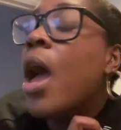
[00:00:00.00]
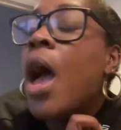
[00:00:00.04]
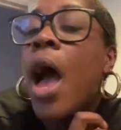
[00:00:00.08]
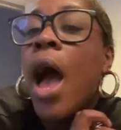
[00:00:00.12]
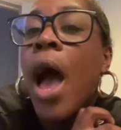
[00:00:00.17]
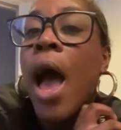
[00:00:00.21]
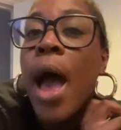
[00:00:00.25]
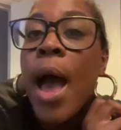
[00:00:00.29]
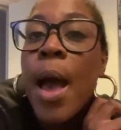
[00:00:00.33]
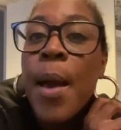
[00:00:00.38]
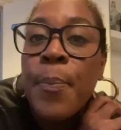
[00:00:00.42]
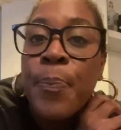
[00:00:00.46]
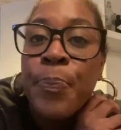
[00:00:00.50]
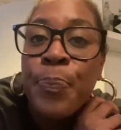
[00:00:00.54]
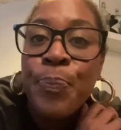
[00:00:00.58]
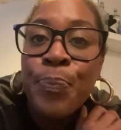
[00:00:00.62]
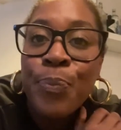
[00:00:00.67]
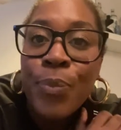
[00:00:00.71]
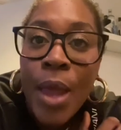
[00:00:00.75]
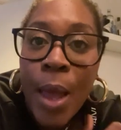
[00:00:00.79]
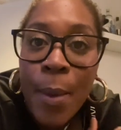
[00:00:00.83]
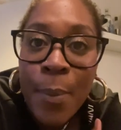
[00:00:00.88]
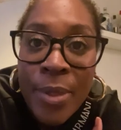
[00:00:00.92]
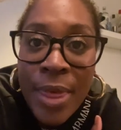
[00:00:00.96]

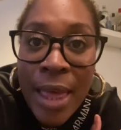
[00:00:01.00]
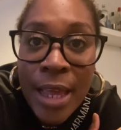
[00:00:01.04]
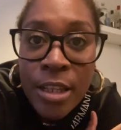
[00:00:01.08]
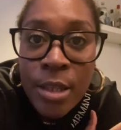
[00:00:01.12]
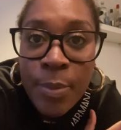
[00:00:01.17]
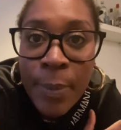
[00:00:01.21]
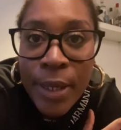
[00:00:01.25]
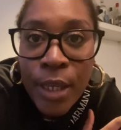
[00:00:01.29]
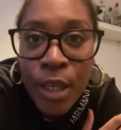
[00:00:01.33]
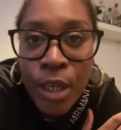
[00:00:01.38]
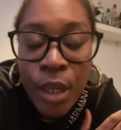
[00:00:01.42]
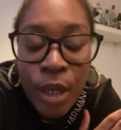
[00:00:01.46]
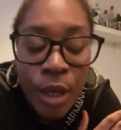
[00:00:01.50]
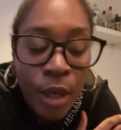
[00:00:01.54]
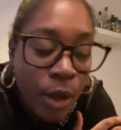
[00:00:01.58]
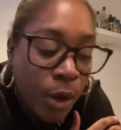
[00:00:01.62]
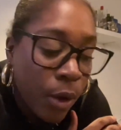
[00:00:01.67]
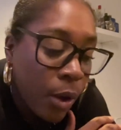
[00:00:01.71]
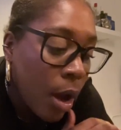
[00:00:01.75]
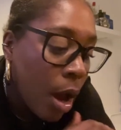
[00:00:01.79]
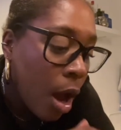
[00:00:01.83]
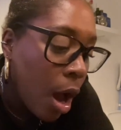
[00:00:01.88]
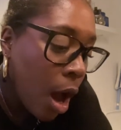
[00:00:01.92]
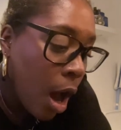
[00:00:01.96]
But that's my
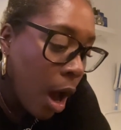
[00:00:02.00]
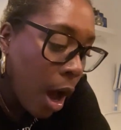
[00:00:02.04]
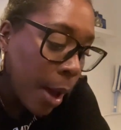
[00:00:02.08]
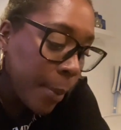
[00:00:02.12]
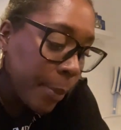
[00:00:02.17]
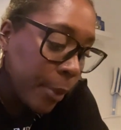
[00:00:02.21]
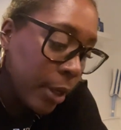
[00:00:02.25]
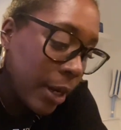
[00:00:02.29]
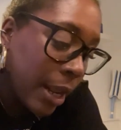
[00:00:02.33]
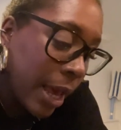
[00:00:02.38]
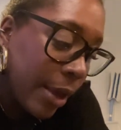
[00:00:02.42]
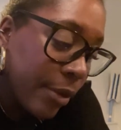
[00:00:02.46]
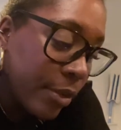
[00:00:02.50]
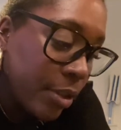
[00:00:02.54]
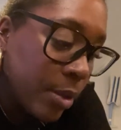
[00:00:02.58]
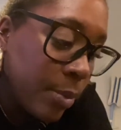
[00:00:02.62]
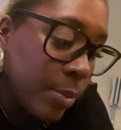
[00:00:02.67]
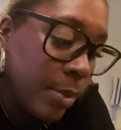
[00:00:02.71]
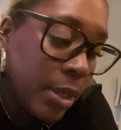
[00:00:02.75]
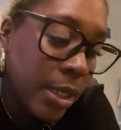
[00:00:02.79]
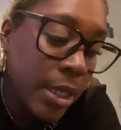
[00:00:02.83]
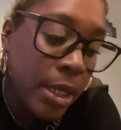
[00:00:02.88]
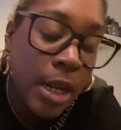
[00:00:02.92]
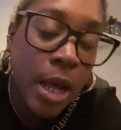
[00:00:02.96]
cue. I'm gonna have
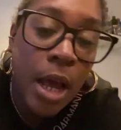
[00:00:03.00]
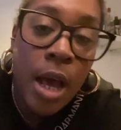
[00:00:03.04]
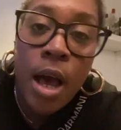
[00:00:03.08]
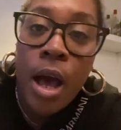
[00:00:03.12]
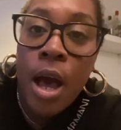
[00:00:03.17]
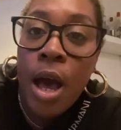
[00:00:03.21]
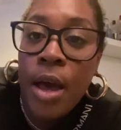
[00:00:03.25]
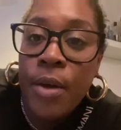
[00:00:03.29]
some dinner.